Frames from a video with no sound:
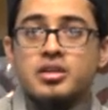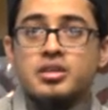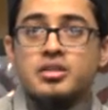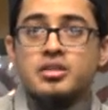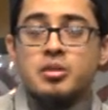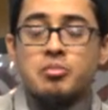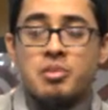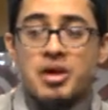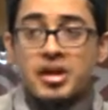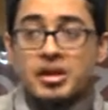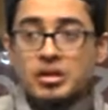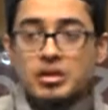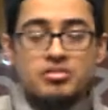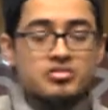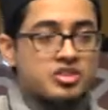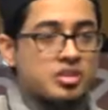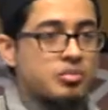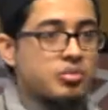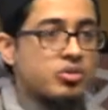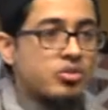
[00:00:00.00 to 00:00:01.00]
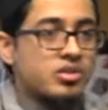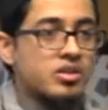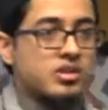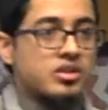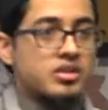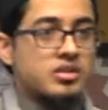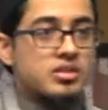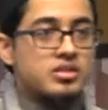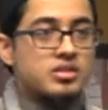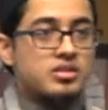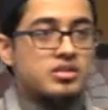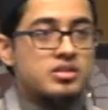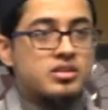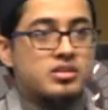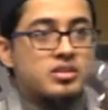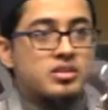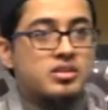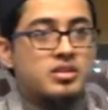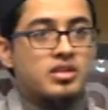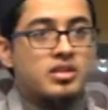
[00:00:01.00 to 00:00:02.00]
The Battle of Tabuk.
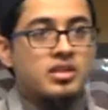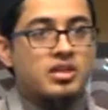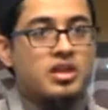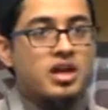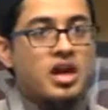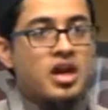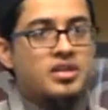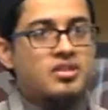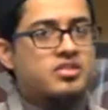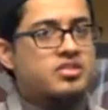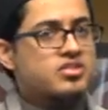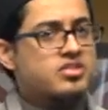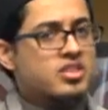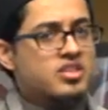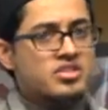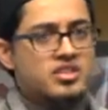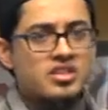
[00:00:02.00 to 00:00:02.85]
And this is just